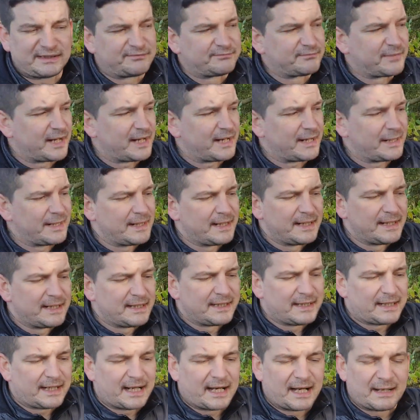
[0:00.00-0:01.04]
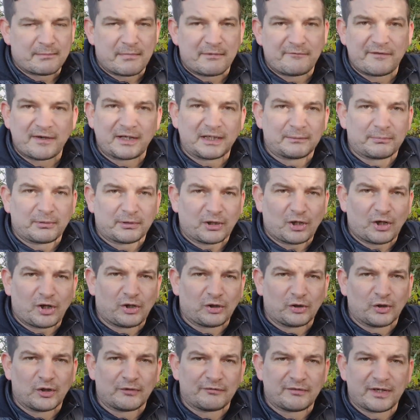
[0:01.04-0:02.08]
mat, available all
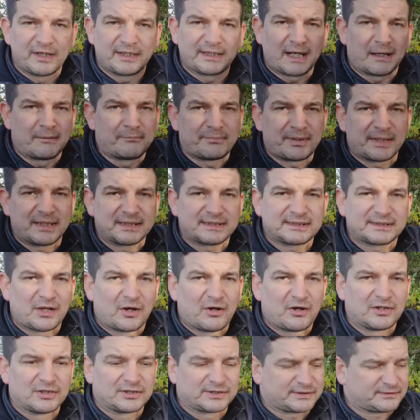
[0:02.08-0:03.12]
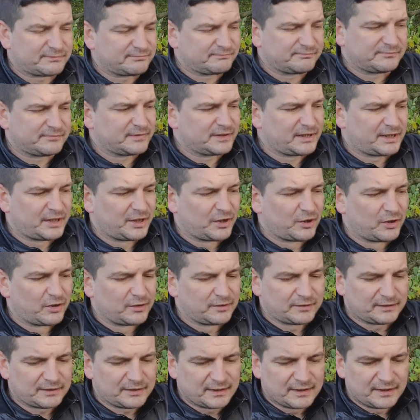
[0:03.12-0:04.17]
over camping stores, you know,
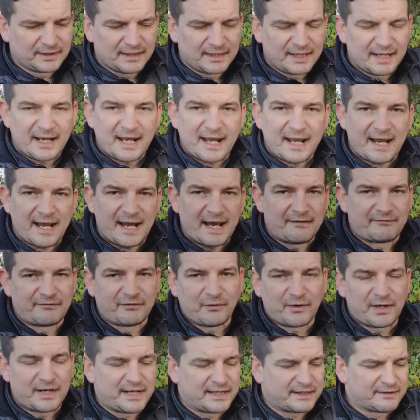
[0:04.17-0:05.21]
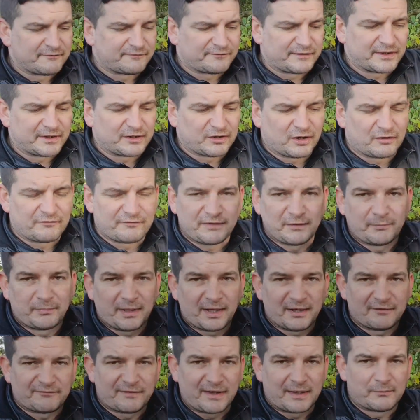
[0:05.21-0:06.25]
everywhere you can think of you'll be able
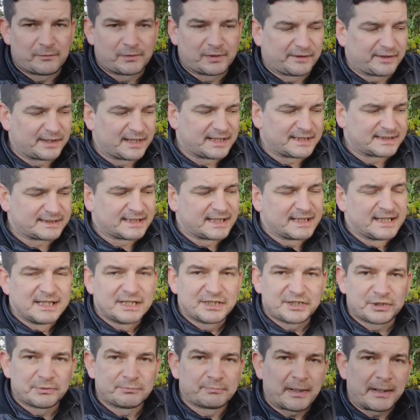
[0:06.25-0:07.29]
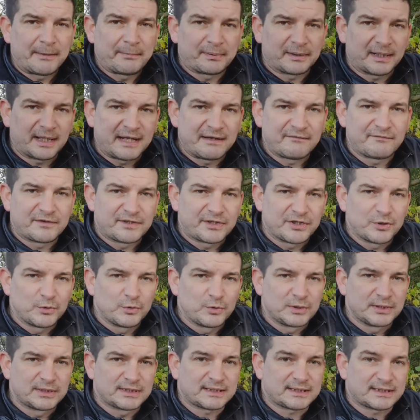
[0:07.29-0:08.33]
to find one of these. Some people even
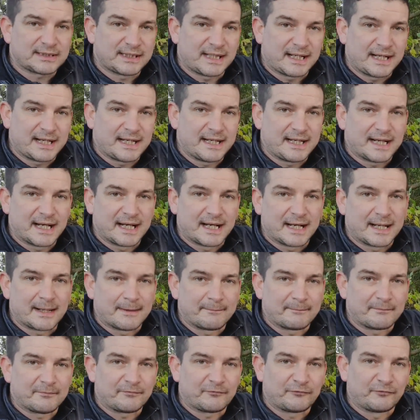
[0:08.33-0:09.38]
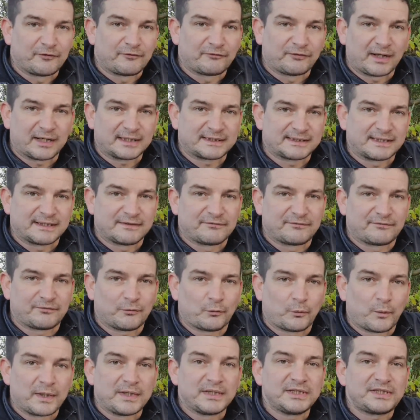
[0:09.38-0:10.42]
use the reflective
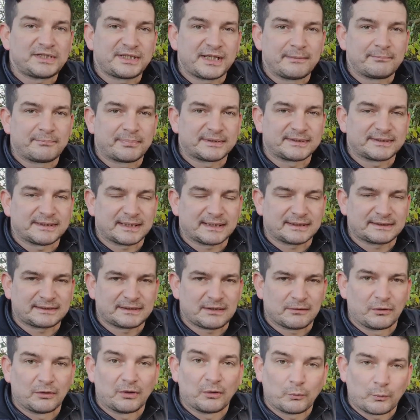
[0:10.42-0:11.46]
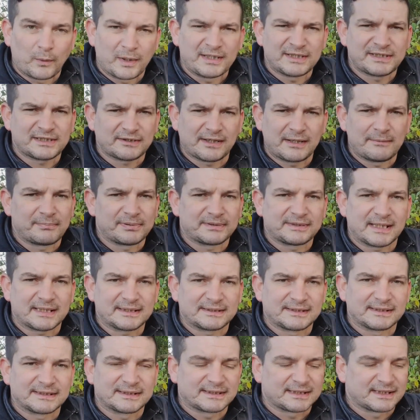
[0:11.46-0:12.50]
windscreen
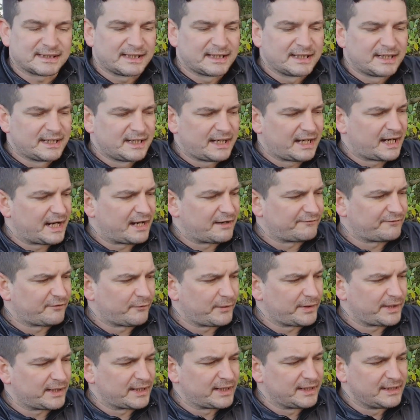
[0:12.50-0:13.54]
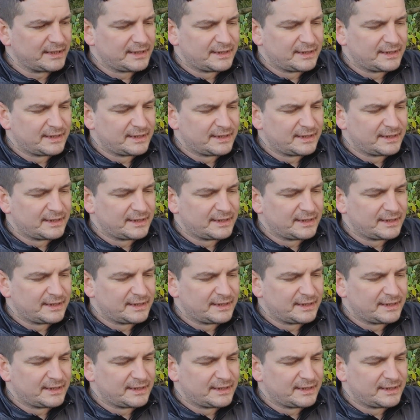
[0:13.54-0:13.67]
protectors for winter,